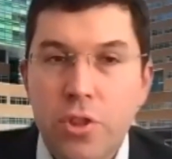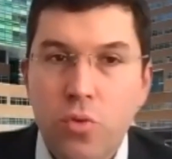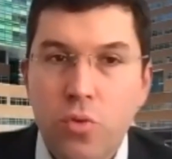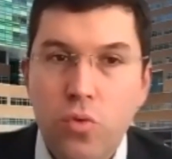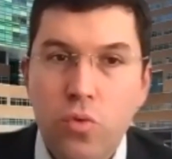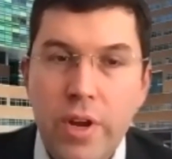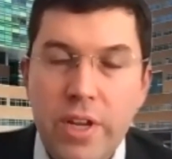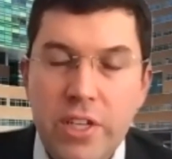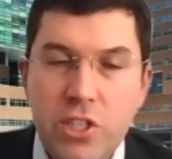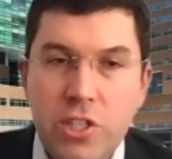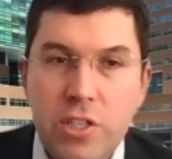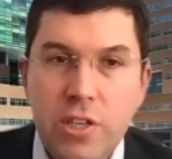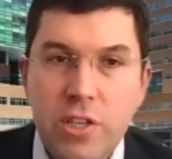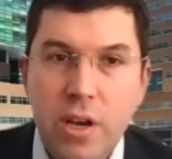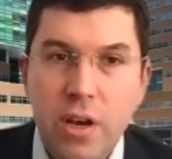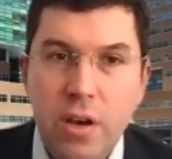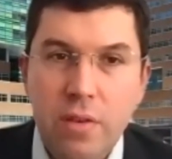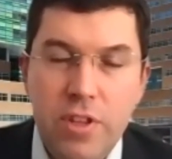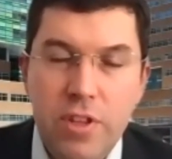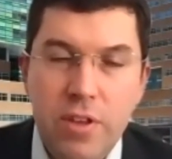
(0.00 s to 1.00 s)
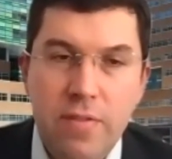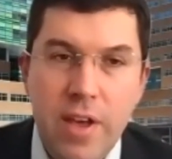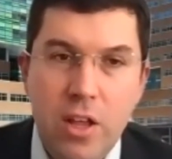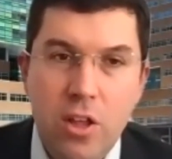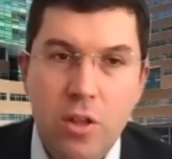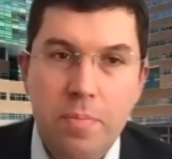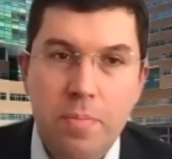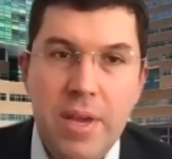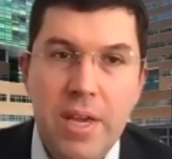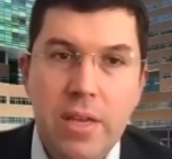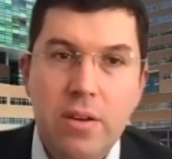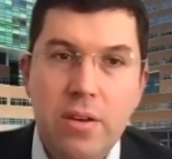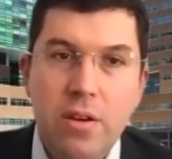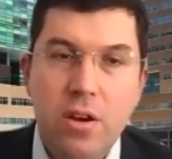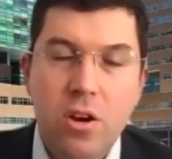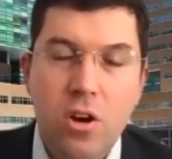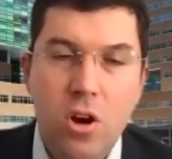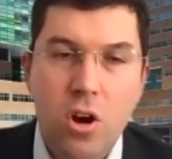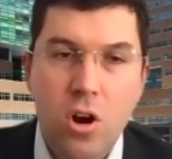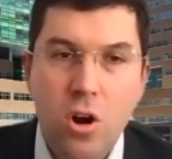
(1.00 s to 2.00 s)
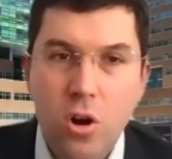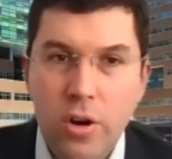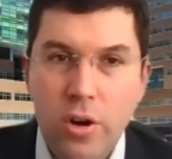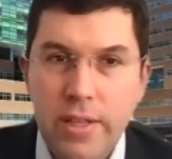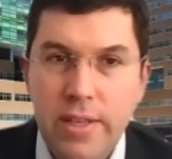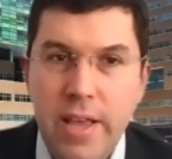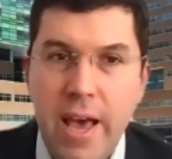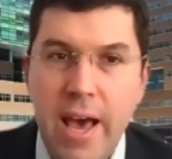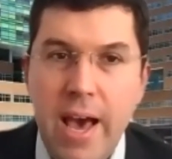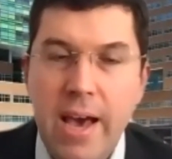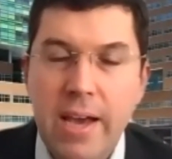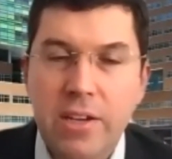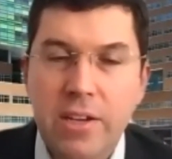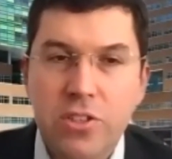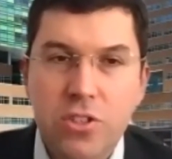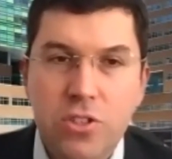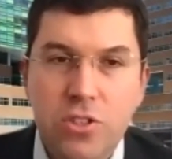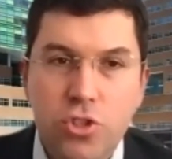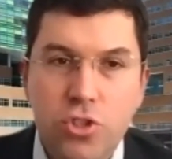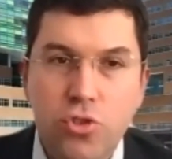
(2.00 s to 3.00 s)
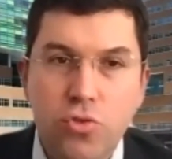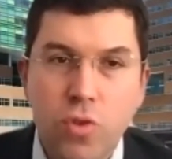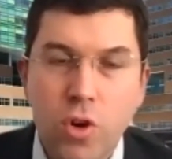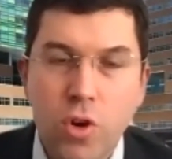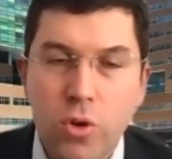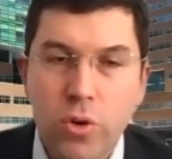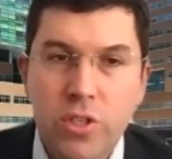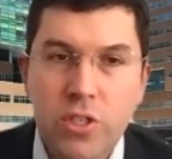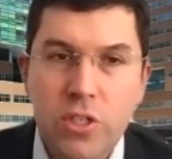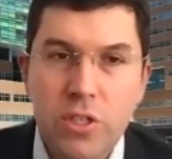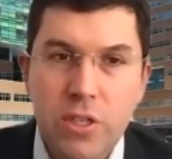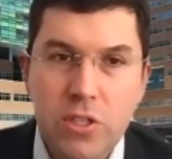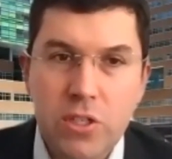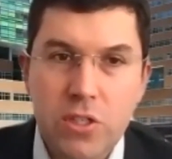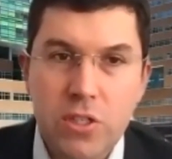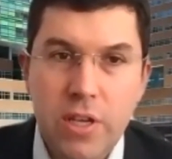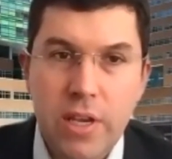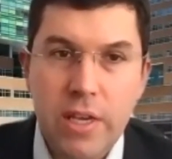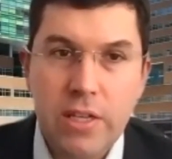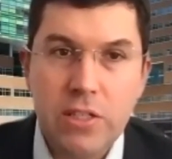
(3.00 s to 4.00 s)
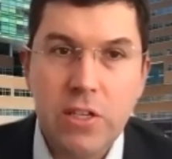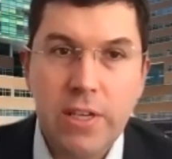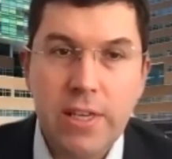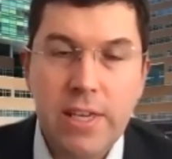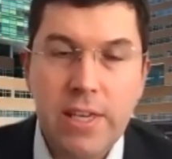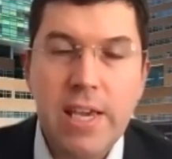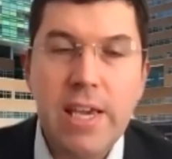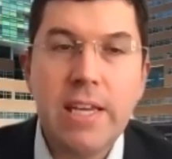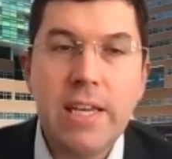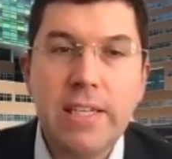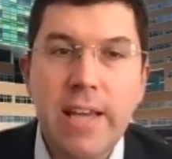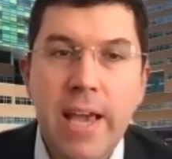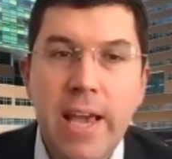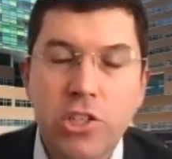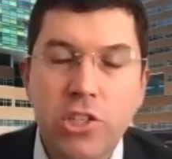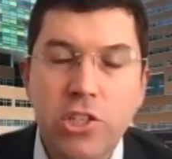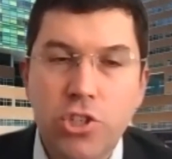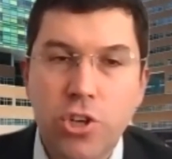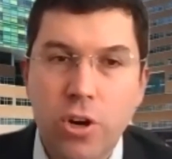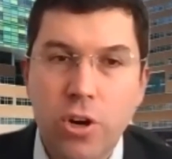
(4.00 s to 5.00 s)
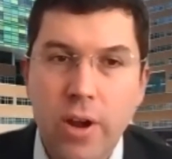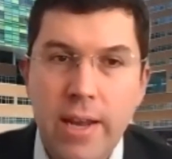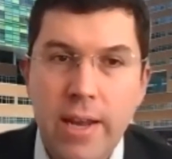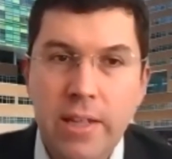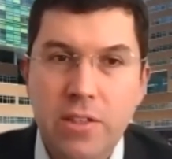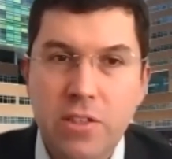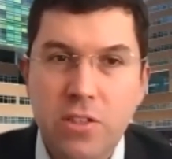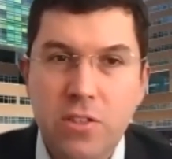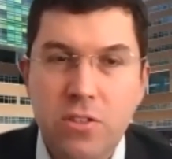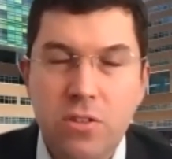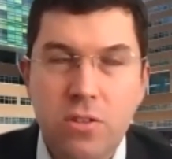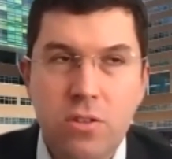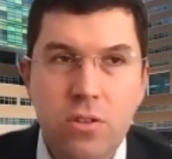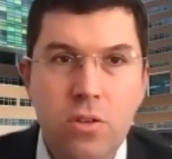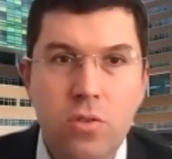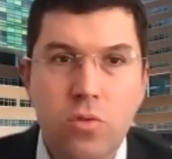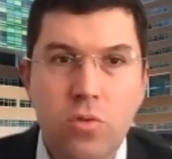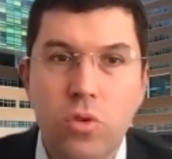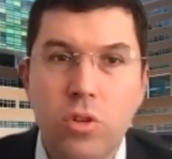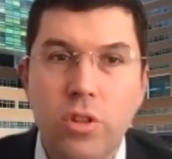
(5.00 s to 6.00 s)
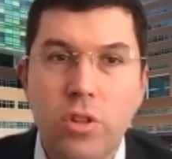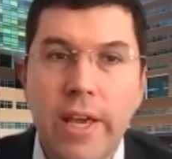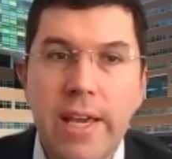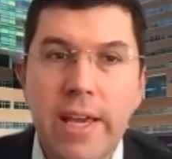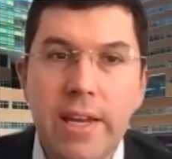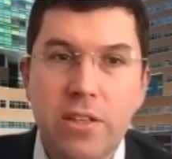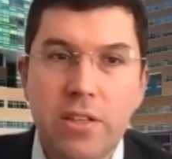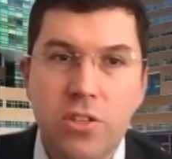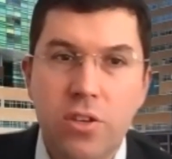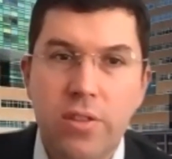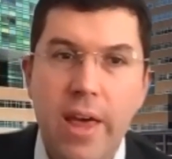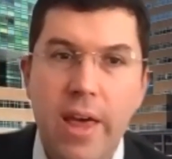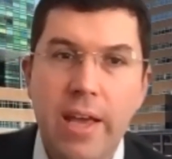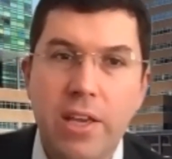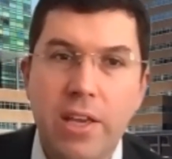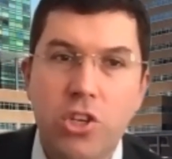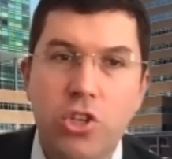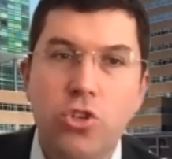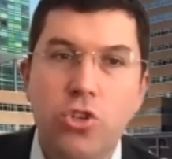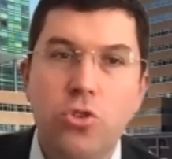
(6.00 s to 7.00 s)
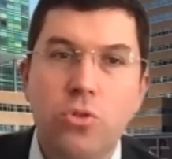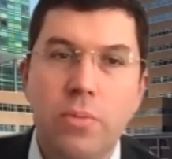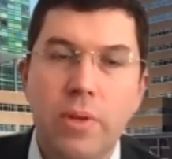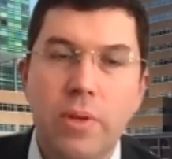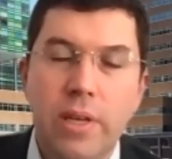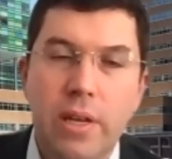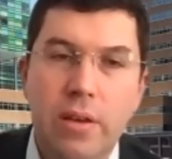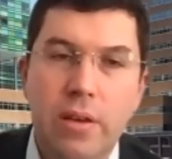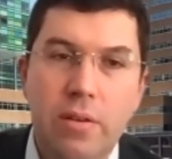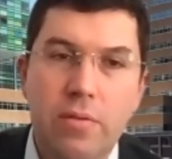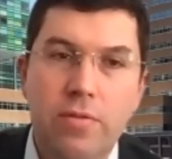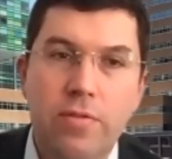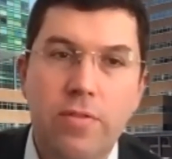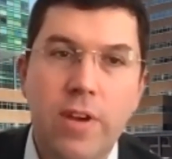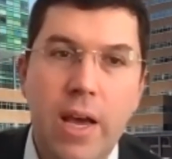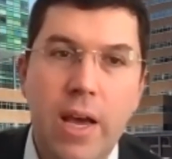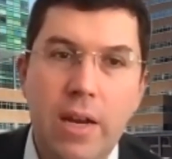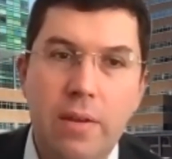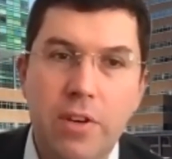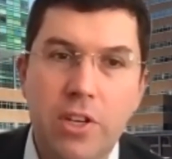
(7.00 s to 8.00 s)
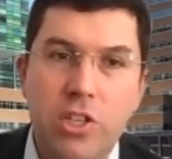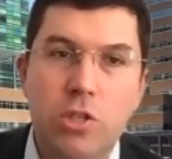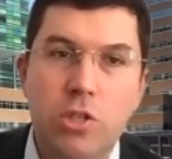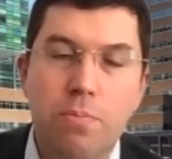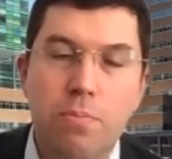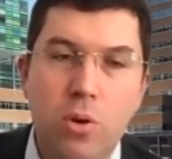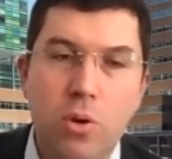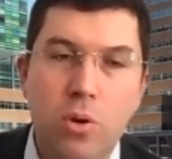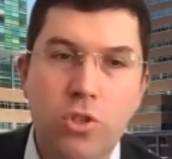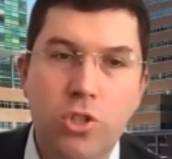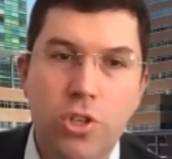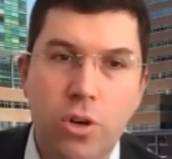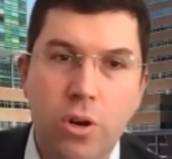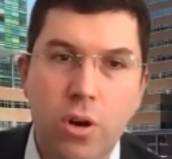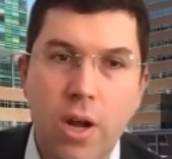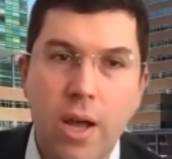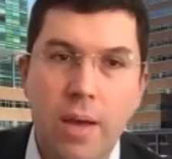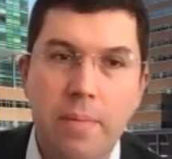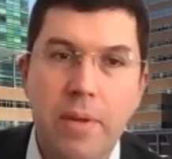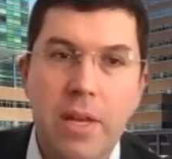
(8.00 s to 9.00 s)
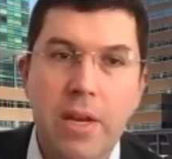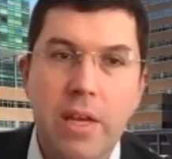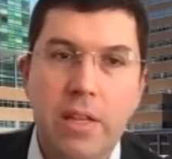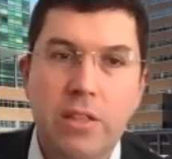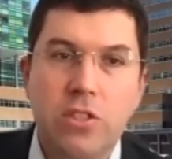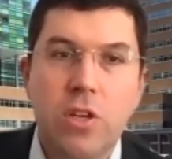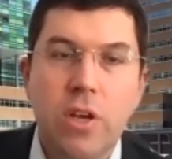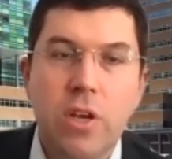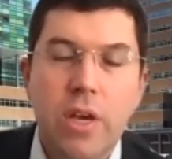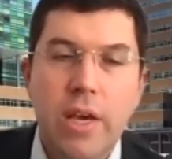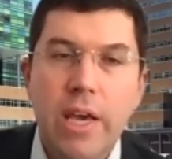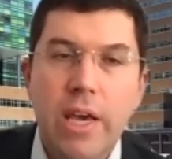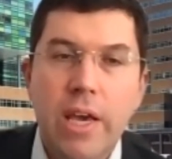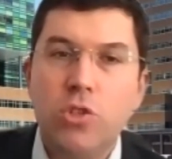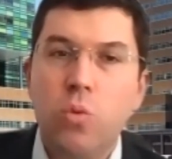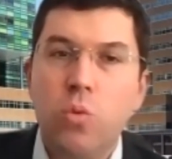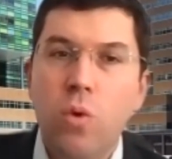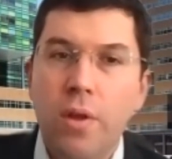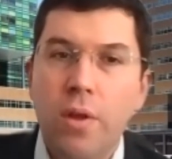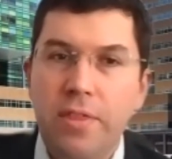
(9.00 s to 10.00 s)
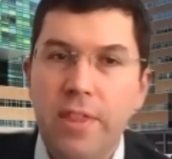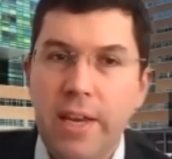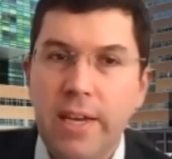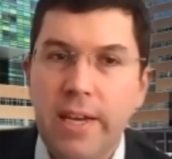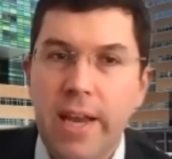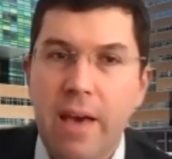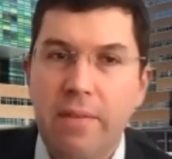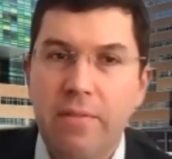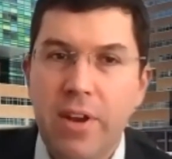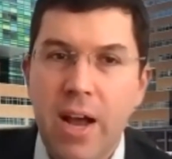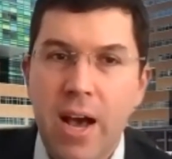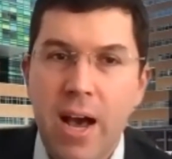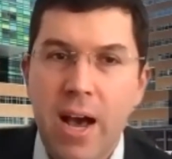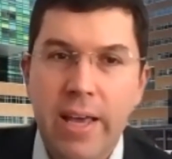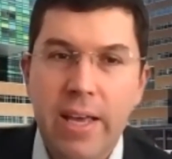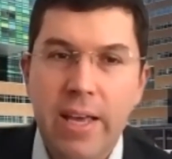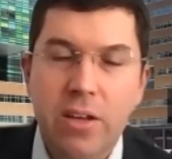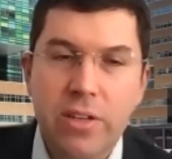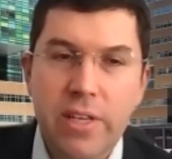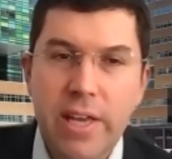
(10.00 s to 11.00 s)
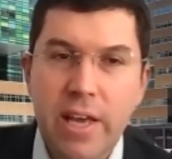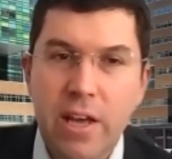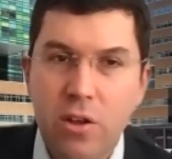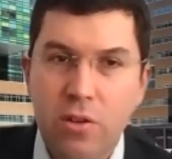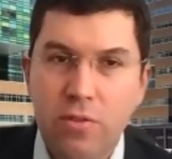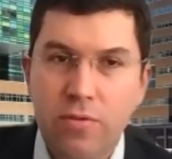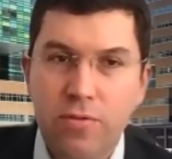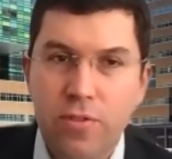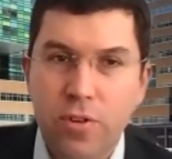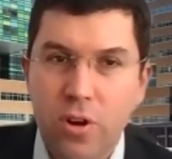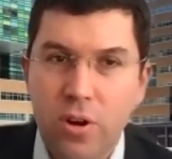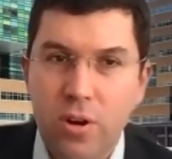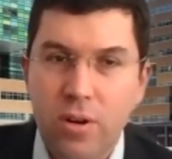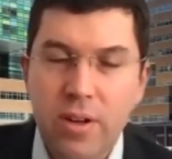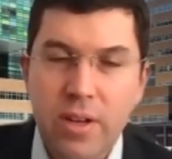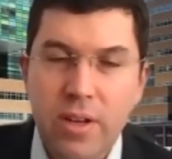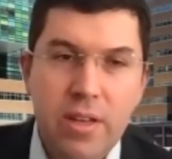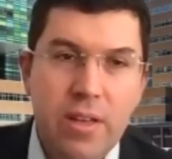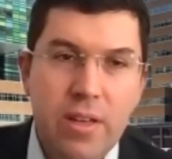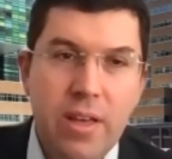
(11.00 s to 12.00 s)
the risk of developing heart attacks, strokes is a key danger, and it's related to that cumulative kind of exposure. I mean, it's one thing to have a high LDL for